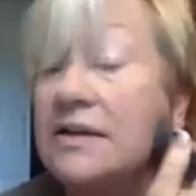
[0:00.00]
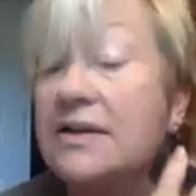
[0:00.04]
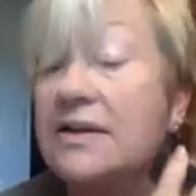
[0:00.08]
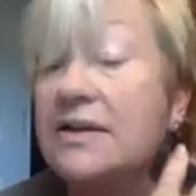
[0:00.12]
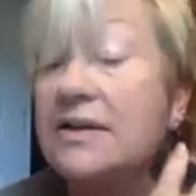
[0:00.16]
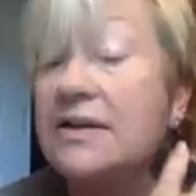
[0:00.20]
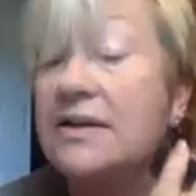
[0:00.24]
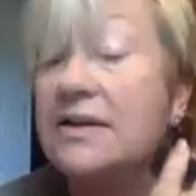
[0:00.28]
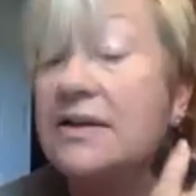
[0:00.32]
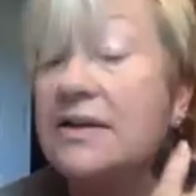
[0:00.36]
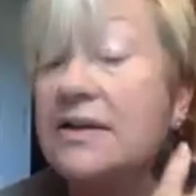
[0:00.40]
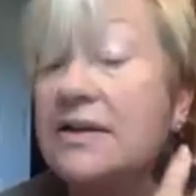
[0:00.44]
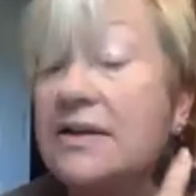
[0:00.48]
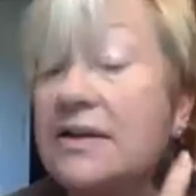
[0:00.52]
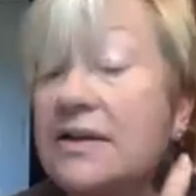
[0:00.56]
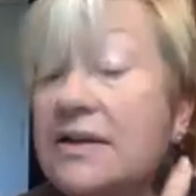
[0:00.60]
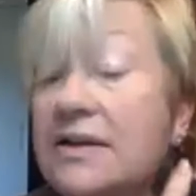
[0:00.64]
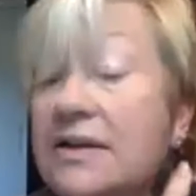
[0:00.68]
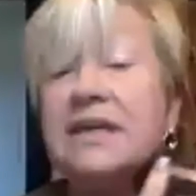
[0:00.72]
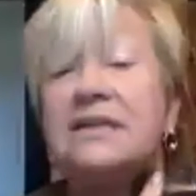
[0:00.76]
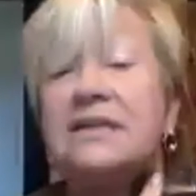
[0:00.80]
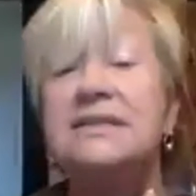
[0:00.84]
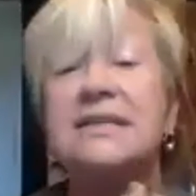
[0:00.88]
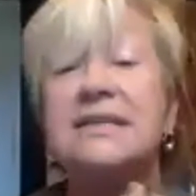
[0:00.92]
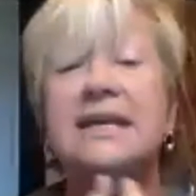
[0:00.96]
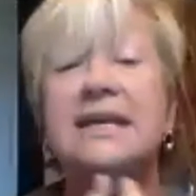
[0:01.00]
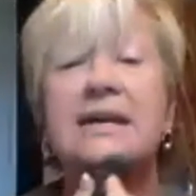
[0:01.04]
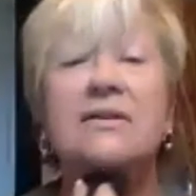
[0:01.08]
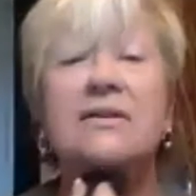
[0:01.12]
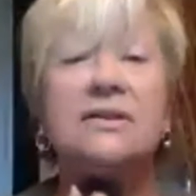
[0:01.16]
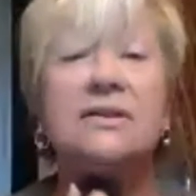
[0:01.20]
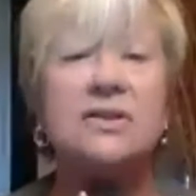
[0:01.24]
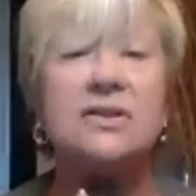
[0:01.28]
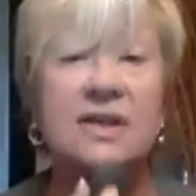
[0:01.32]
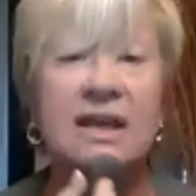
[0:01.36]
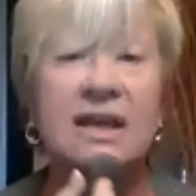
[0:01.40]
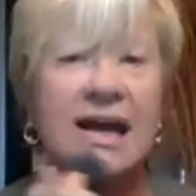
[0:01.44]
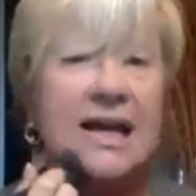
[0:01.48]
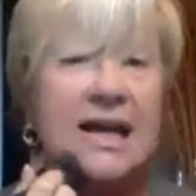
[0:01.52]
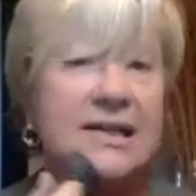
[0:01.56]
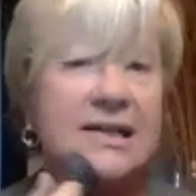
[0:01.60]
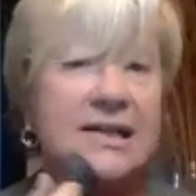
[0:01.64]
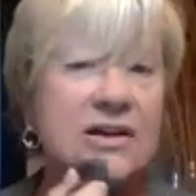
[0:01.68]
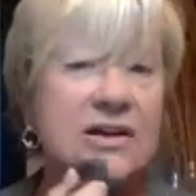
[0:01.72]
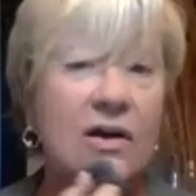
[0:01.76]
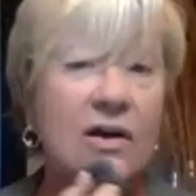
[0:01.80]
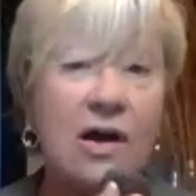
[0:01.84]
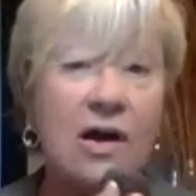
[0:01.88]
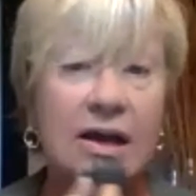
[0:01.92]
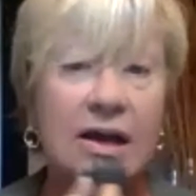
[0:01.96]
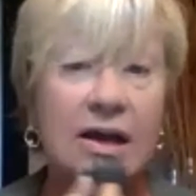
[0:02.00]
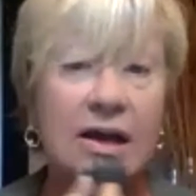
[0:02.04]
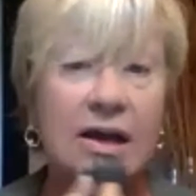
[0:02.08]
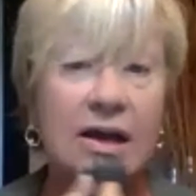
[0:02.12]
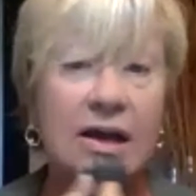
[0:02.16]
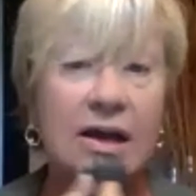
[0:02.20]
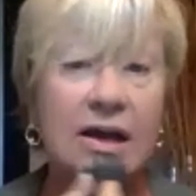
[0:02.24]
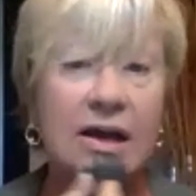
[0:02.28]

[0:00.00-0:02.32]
And take it down, you guys, on